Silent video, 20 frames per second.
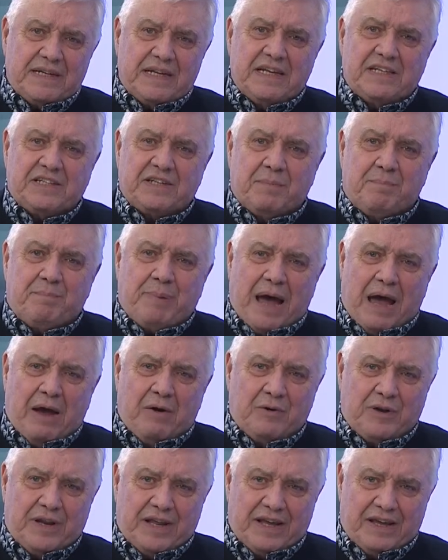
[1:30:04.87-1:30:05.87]
is a
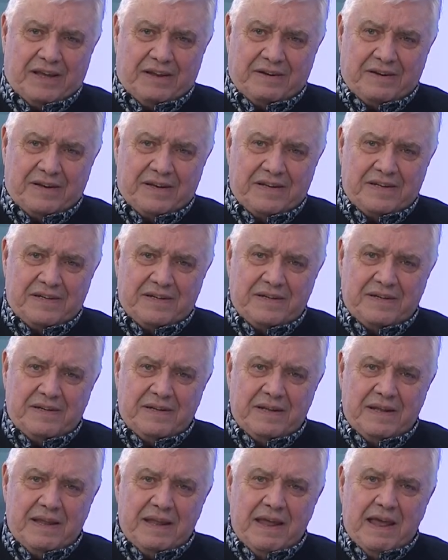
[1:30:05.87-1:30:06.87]
pound earned.
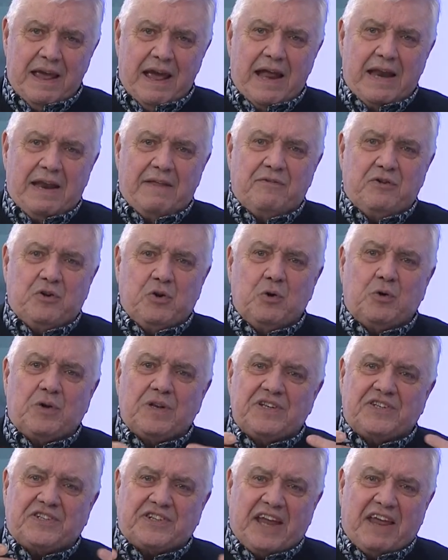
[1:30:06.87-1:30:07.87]
And if you
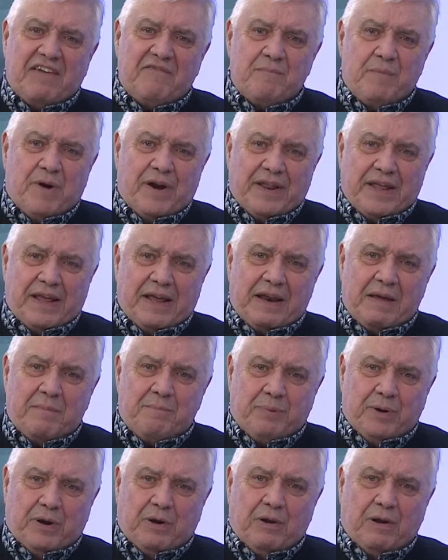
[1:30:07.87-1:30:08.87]
can save money on a
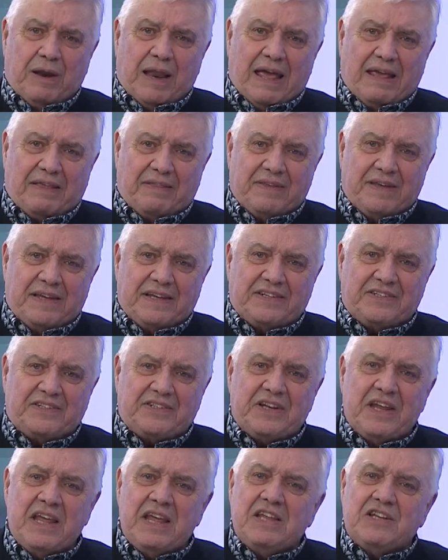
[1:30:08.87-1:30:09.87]
pillow like this,
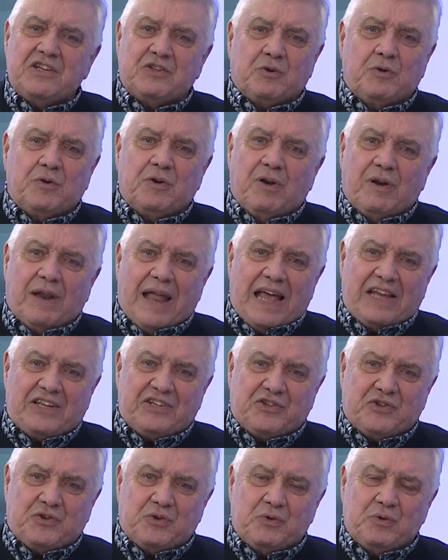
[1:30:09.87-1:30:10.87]
it's going to
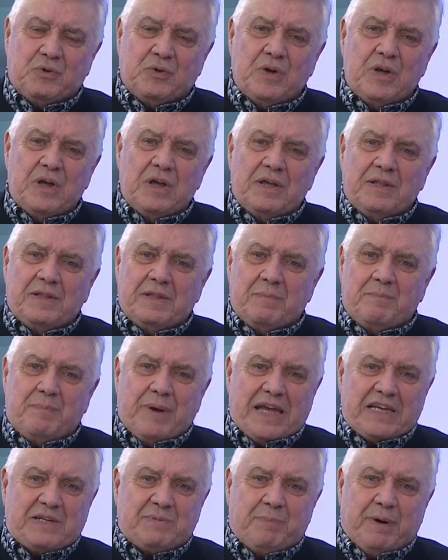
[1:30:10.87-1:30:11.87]
last you the
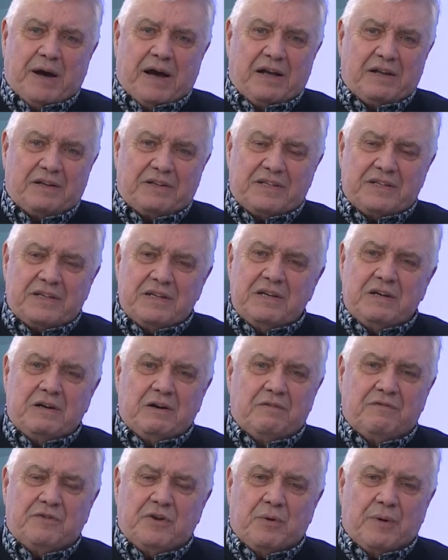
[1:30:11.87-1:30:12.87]
best part
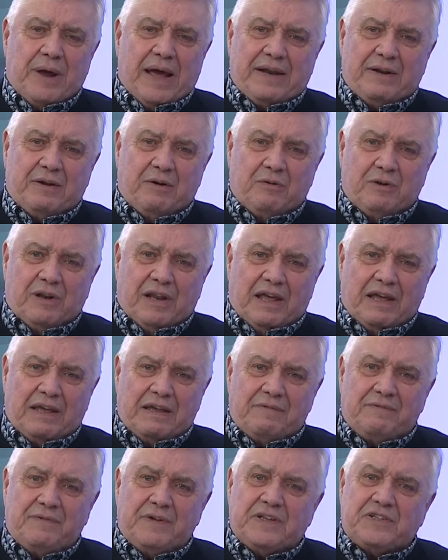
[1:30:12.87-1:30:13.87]
of your adult
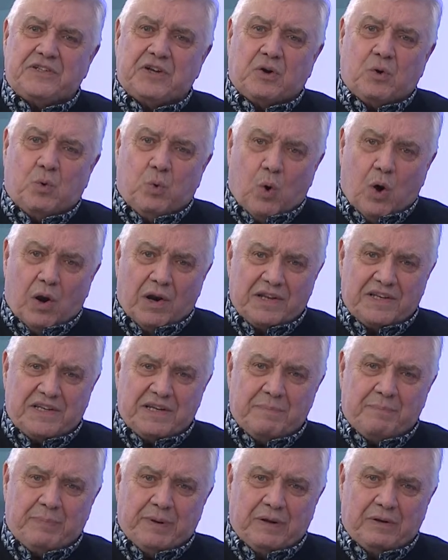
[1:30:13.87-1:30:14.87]
life. It's a
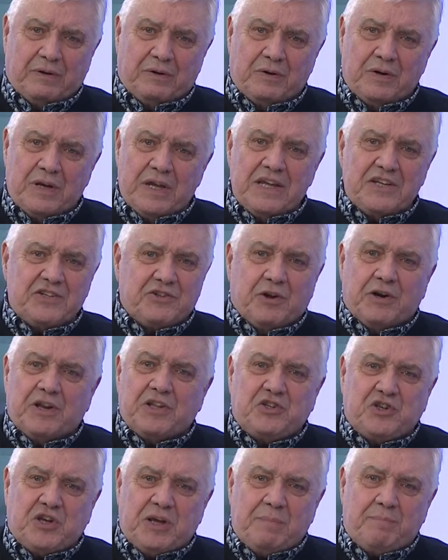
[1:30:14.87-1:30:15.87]
quality pillow. It's not a
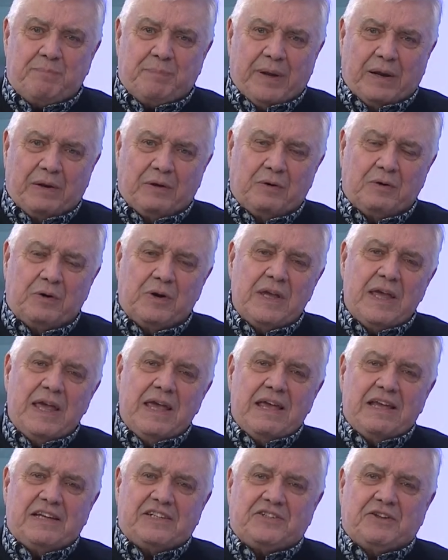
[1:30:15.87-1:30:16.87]
cheap pillow.
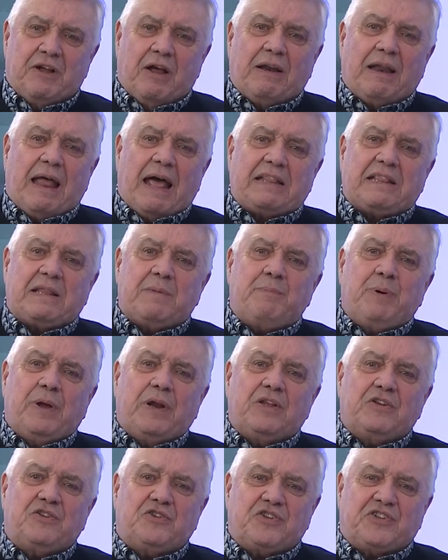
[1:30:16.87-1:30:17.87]
It's not like the
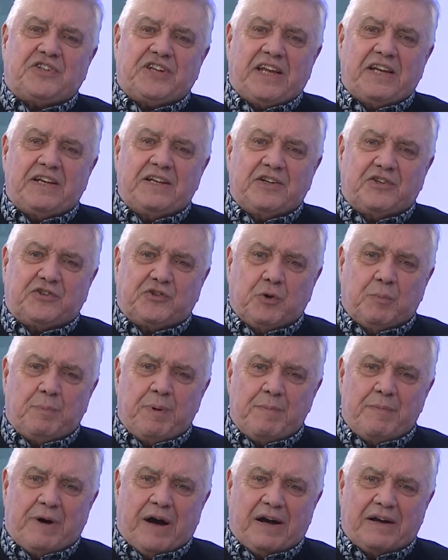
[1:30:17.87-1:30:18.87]
pillows you see in the
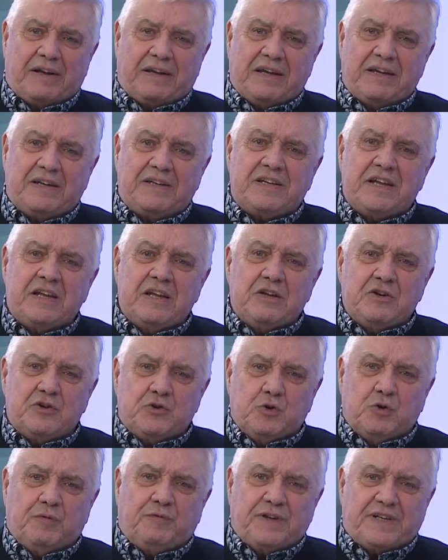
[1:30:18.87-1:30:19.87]
supermarket,
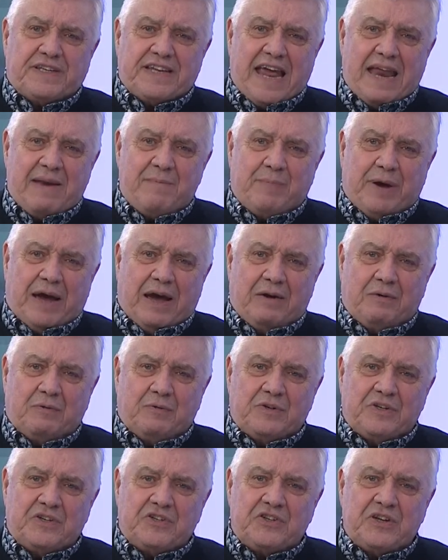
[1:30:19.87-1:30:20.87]
2 for
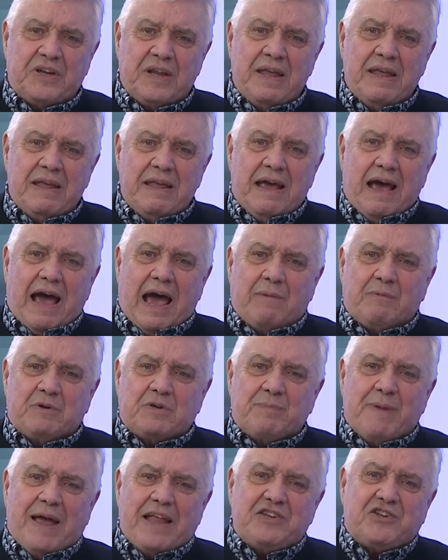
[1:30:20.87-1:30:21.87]
£10. I was
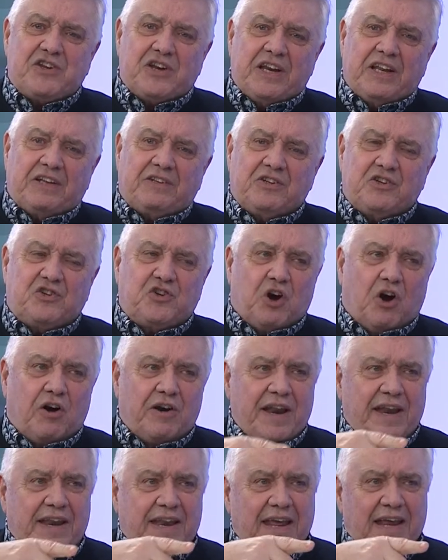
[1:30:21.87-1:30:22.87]
mentioning to
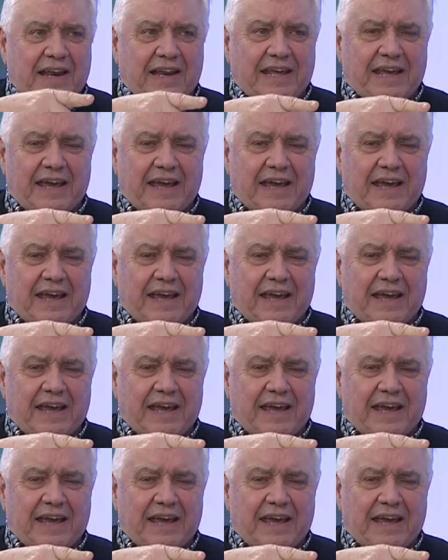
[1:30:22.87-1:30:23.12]
Sean and Haley